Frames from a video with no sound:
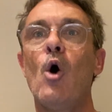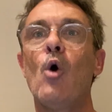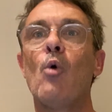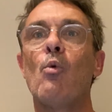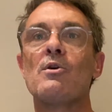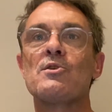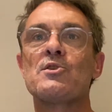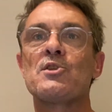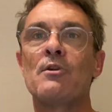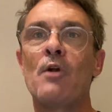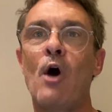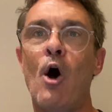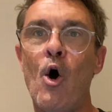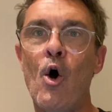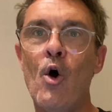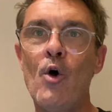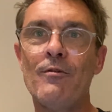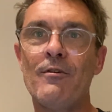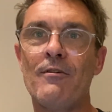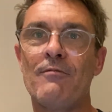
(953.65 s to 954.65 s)
was an
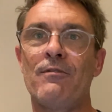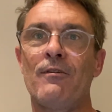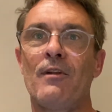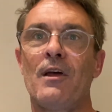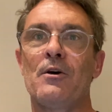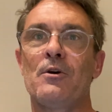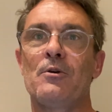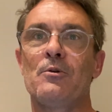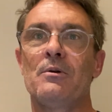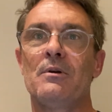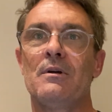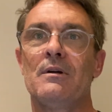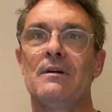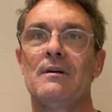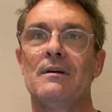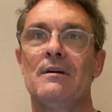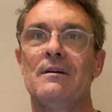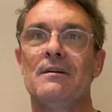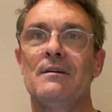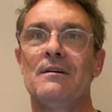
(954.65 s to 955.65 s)
overflow
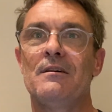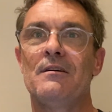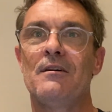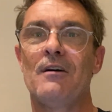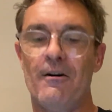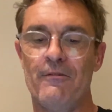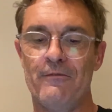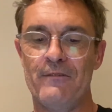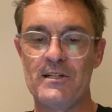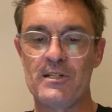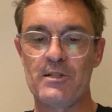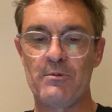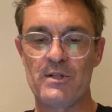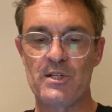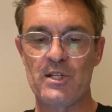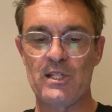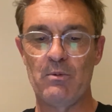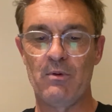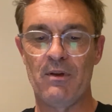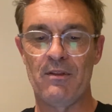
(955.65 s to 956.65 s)
of
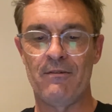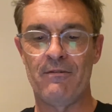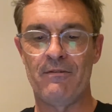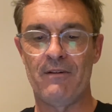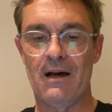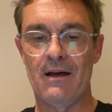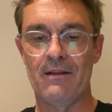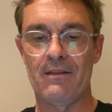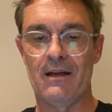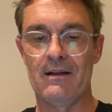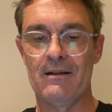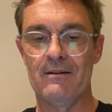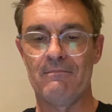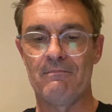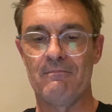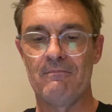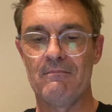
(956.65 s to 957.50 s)
intimacy with the Father.